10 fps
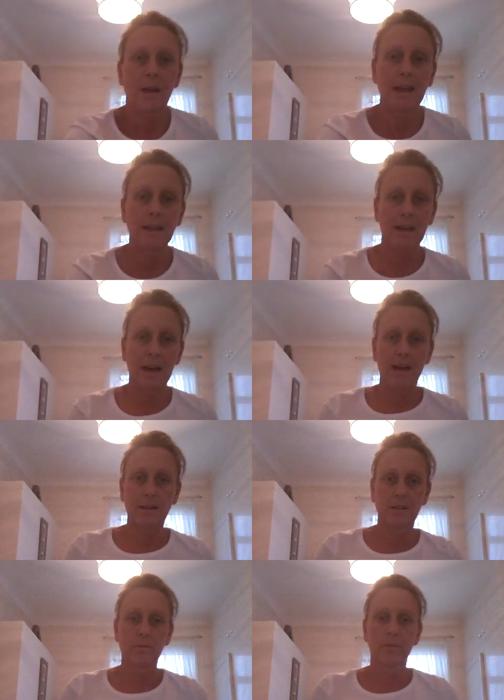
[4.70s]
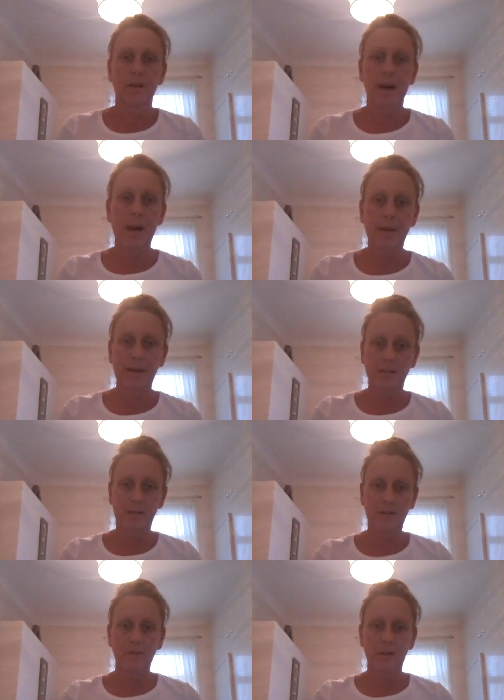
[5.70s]
Hiya guys, I'm
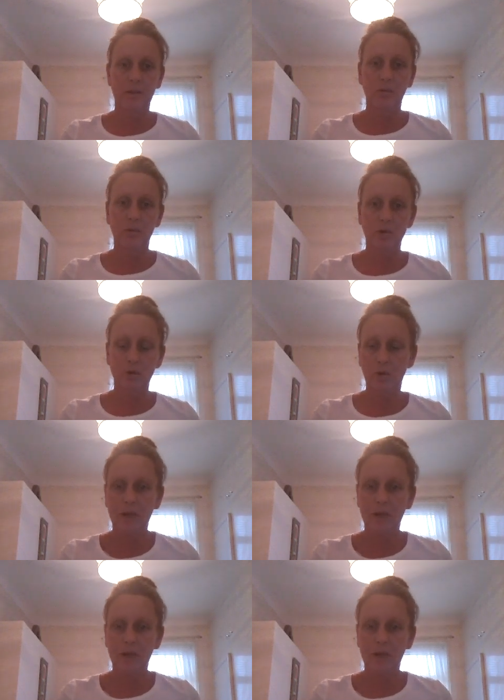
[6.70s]
Alison and I'm going to show